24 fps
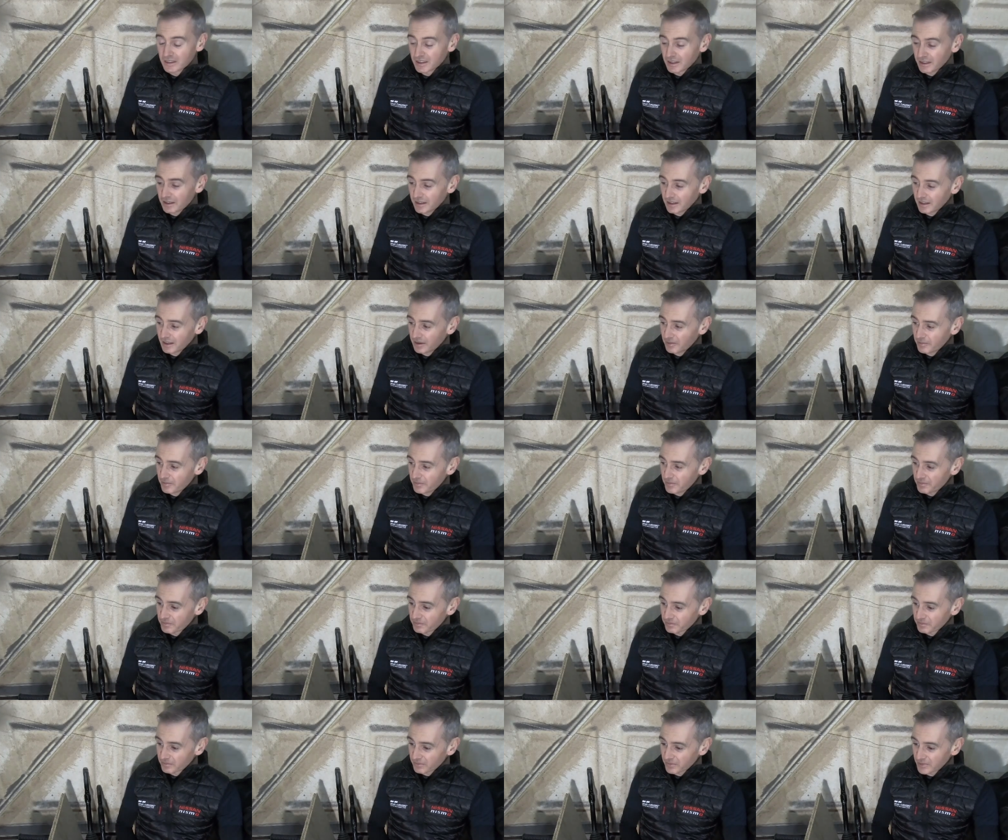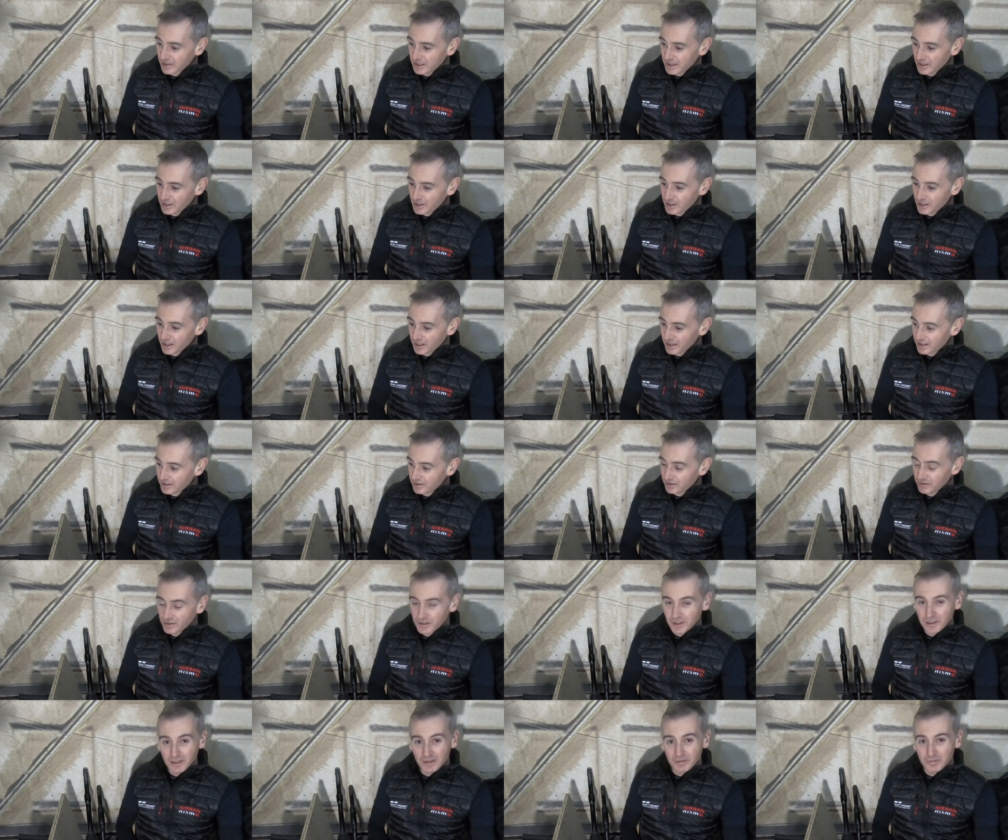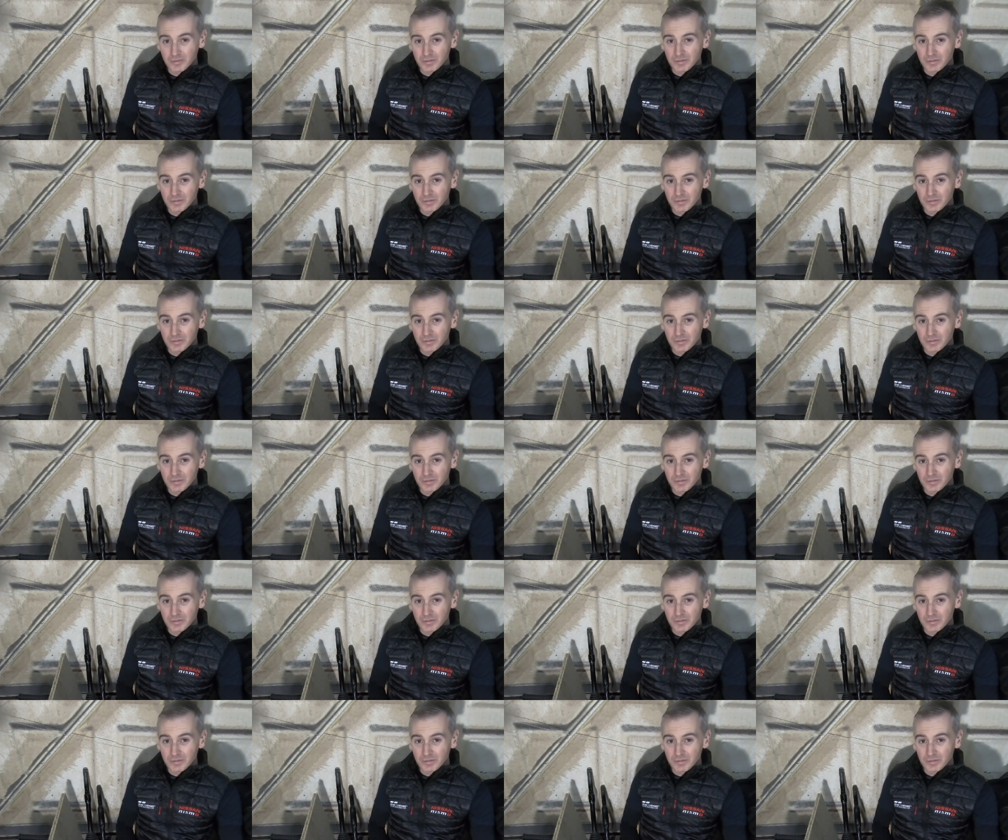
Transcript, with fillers: um, each side of the